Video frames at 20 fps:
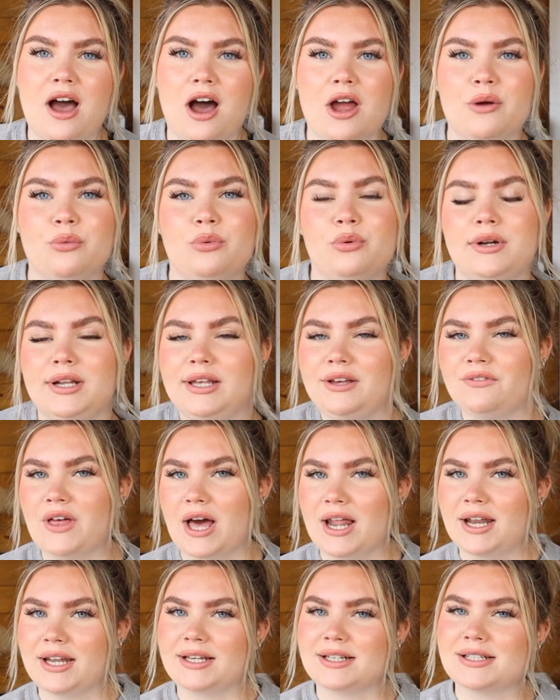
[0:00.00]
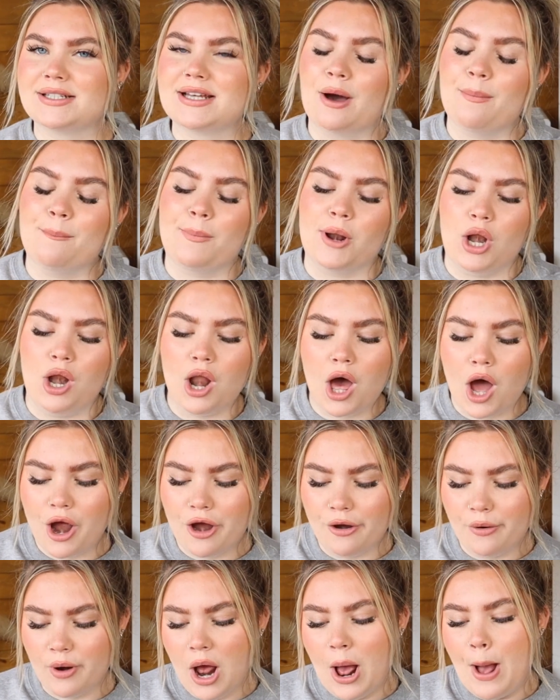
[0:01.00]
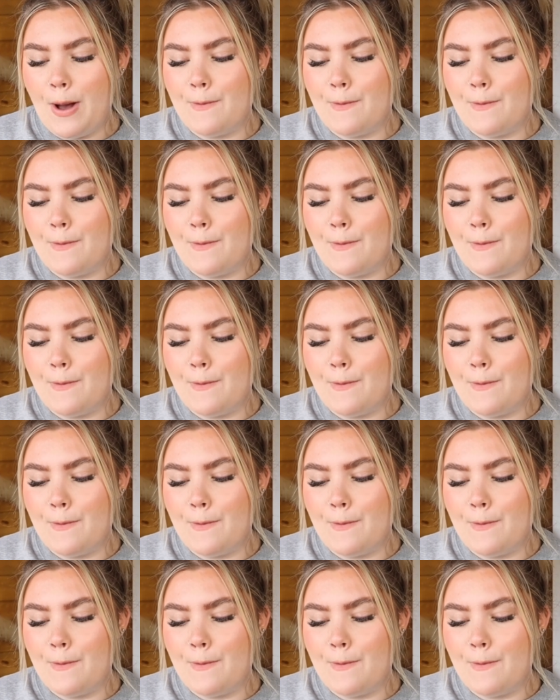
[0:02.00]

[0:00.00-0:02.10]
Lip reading: I will leave that link down below.